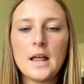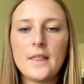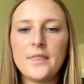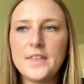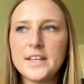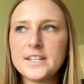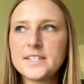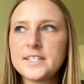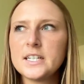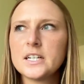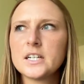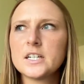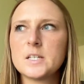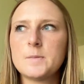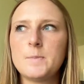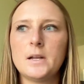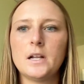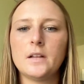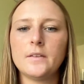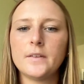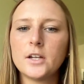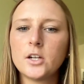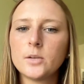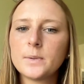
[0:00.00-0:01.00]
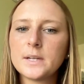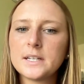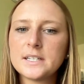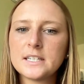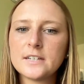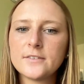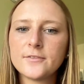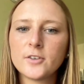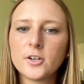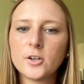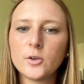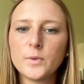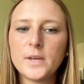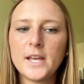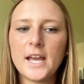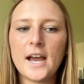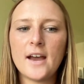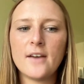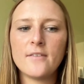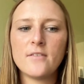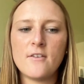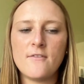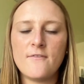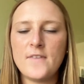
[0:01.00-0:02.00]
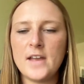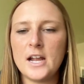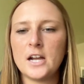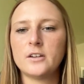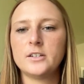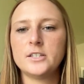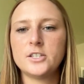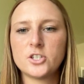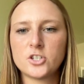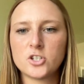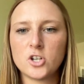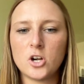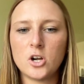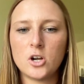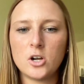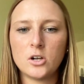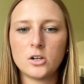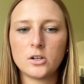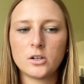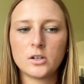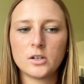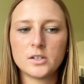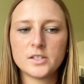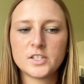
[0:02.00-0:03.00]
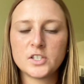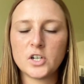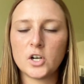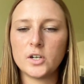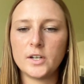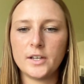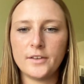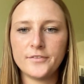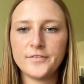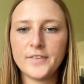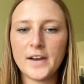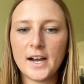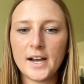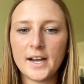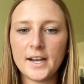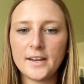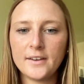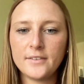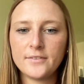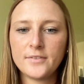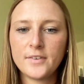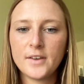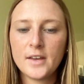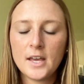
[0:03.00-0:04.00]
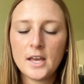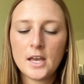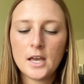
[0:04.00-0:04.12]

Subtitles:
This year has been a little bit different. We have a very strong starting 5.